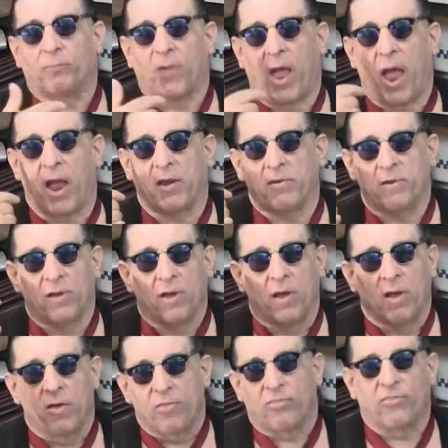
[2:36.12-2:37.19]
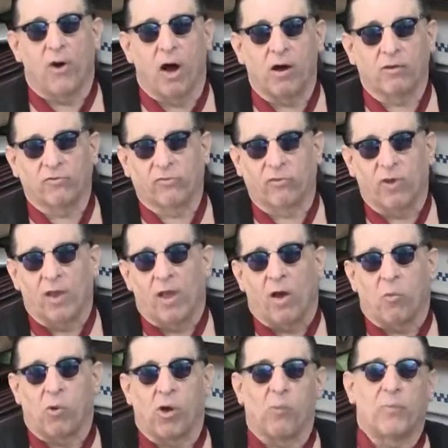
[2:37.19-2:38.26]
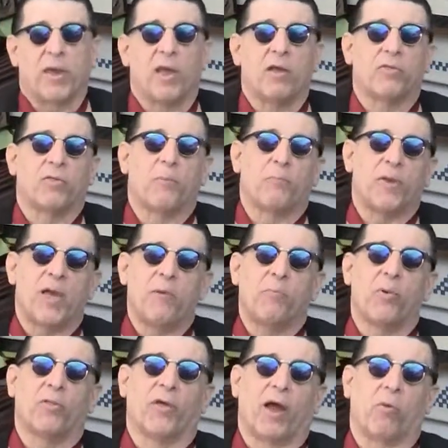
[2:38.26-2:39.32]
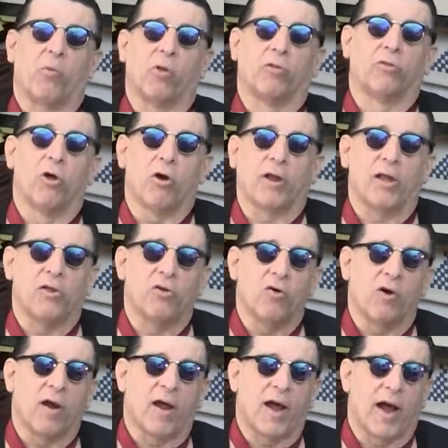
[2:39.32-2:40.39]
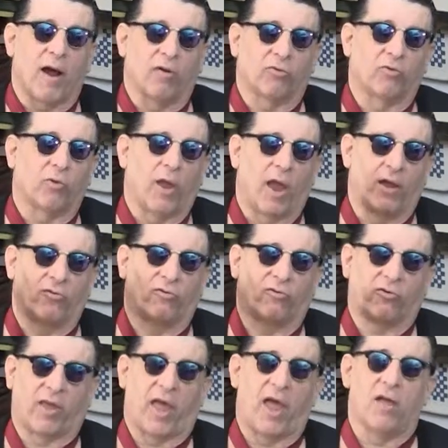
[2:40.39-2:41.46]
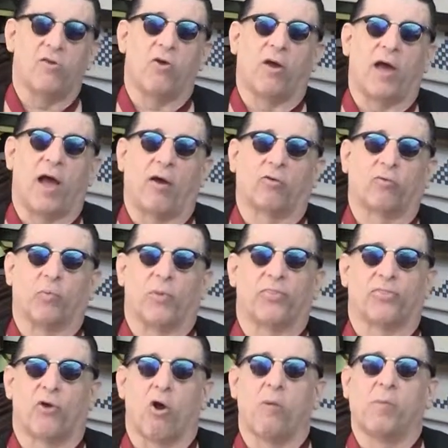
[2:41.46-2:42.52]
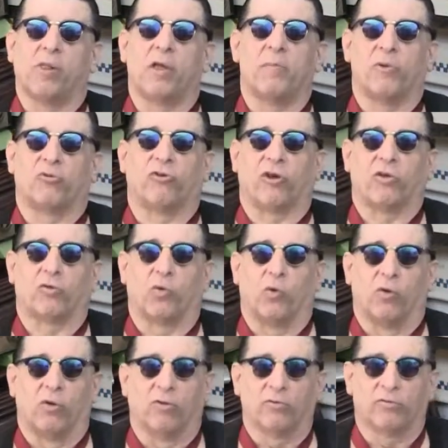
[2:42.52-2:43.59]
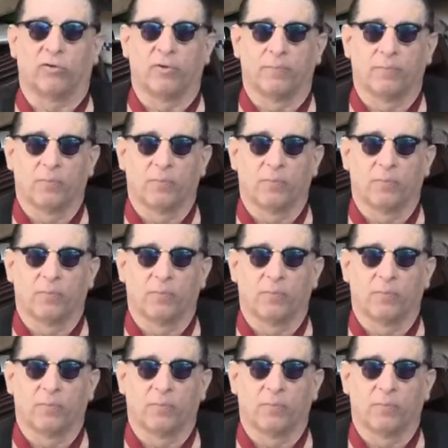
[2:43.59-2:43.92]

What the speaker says: and thugs will be the people that will look at your house and scan your house with thermal imaging tools